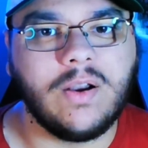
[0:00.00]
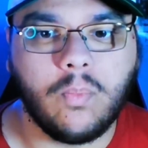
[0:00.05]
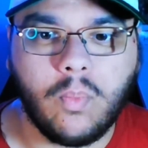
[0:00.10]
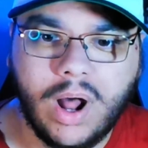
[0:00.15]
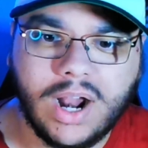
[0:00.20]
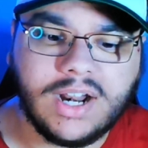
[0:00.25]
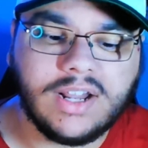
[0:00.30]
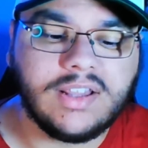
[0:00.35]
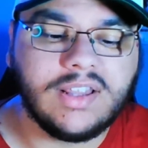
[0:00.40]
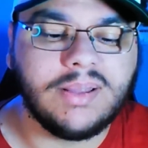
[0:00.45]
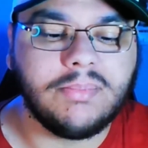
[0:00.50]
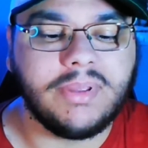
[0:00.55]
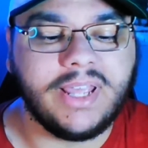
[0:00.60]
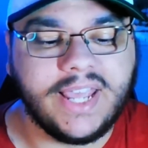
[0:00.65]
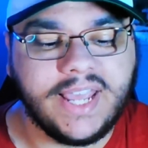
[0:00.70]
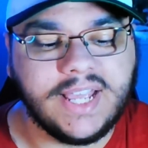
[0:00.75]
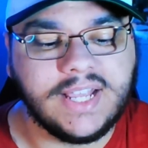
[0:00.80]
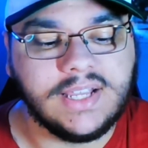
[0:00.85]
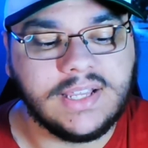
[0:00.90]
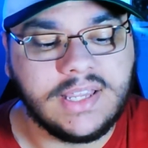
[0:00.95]
And one of them
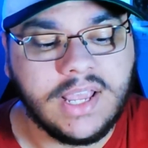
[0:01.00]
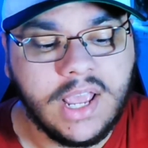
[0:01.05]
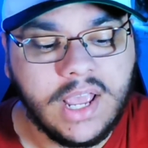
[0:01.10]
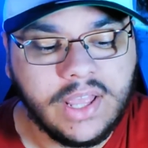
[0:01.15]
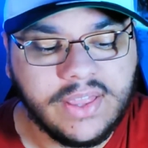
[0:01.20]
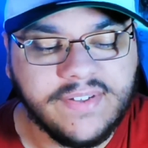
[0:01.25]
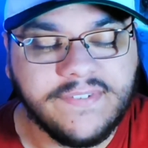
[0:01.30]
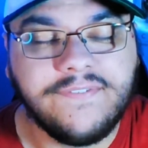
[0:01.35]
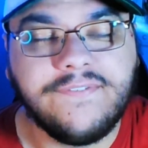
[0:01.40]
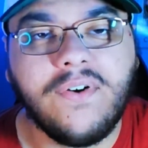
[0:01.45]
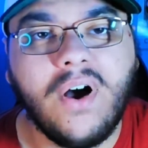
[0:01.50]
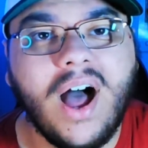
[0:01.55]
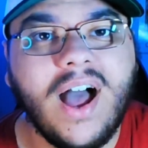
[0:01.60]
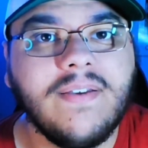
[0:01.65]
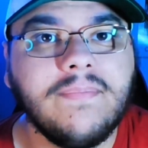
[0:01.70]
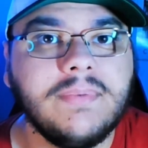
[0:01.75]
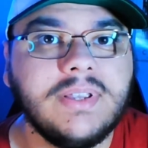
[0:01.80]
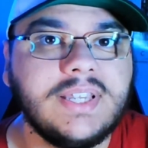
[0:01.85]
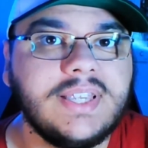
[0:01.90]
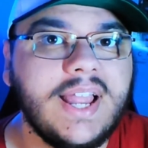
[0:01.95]
is the
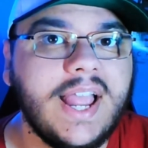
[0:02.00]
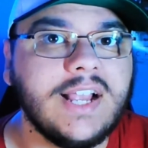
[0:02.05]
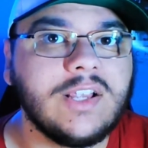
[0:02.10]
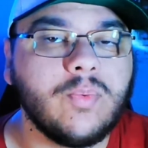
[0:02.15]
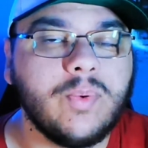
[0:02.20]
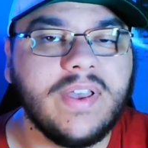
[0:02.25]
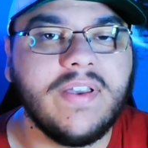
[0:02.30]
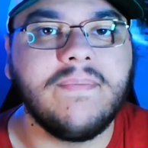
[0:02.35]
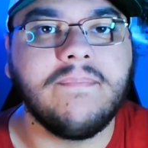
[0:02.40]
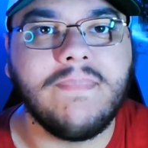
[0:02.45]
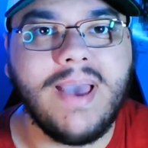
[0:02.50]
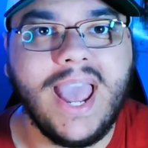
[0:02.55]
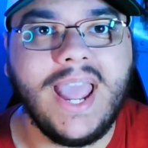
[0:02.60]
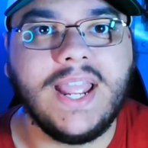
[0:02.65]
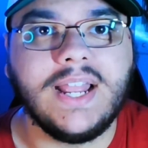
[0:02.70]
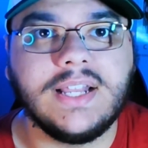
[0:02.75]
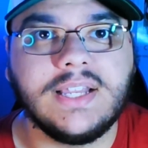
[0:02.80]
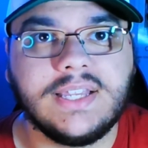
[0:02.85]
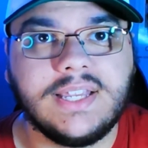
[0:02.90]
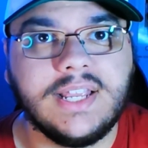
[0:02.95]
five mistakes we have
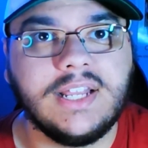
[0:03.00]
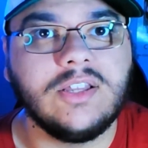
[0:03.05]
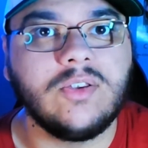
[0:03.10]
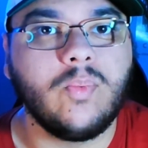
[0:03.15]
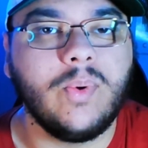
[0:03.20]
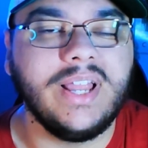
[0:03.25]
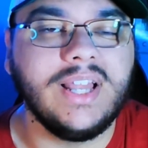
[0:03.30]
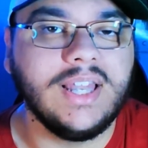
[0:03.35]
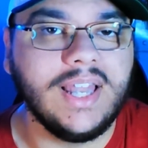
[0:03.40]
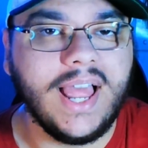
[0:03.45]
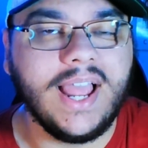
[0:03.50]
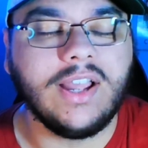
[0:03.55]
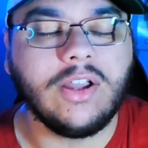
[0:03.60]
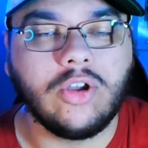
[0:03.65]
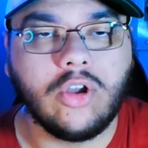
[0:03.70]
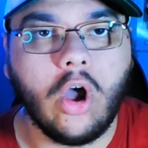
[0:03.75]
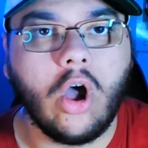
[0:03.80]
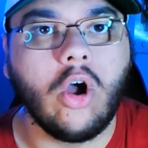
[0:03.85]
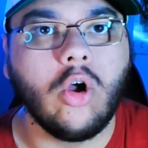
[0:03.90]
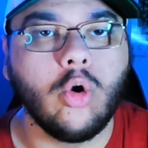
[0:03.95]
made since we let
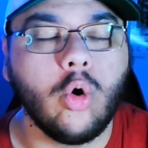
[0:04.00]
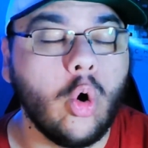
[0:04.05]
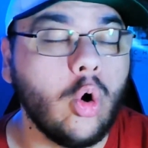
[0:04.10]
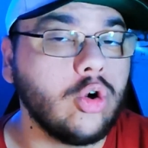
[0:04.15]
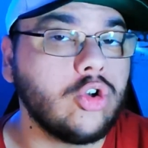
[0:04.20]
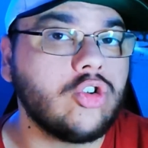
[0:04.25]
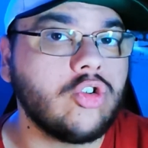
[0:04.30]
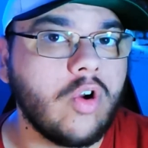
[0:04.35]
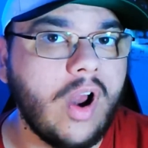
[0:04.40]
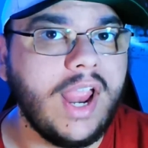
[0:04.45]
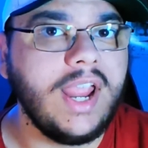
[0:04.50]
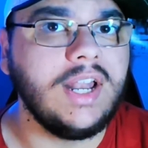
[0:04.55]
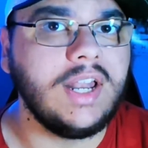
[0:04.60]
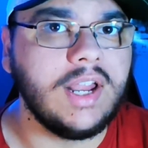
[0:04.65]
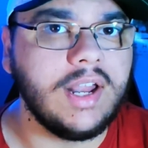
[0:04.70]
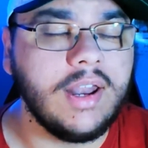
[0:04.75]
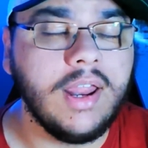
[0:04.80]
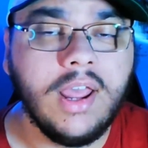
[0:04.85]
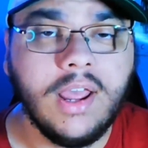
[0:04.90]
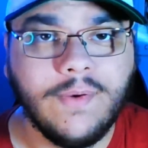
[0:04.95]
go or
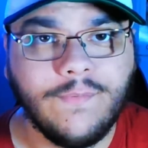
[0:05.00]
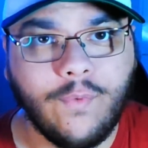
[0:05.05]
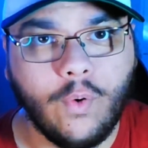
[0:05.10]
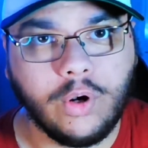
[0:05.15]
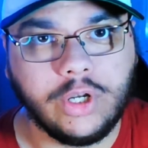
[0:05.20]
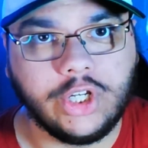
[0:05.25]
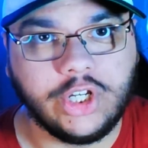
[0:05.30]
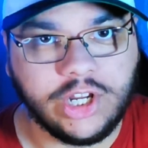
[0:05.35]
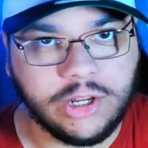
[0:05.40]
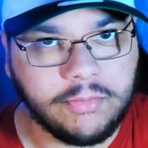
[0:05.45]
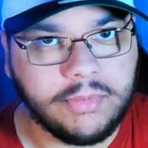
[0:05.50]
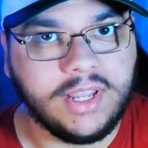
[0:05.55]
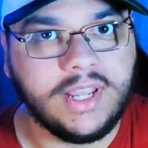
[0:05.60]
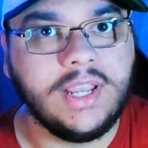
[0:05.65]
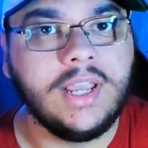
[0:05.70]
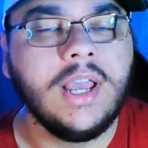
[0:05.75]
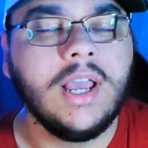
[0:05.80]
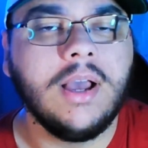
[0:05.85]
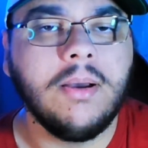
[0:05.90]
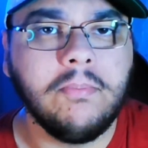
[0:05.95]
traded for
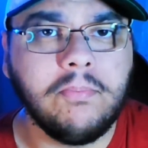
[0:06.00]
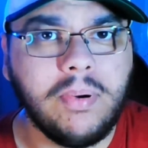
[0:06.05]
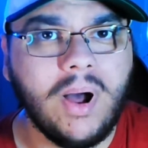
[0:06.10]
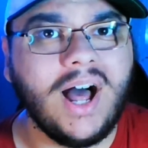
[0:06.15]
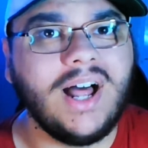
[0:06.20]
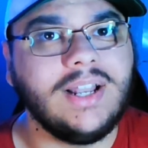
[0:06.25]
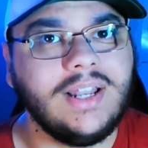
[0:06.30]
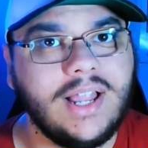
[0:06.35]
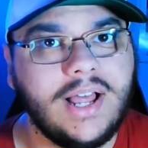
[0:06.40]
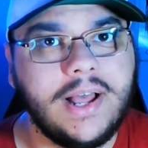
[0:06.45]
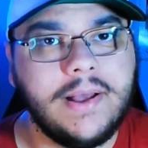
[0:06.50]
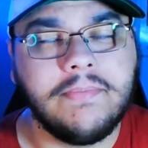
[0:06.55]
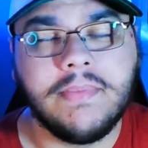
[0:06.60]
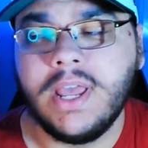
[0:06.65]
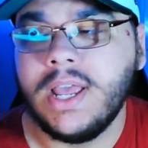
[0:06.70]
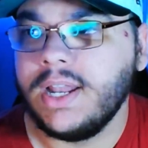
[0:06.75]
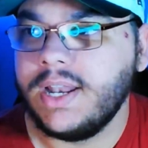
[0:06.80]
Jimmy Butler.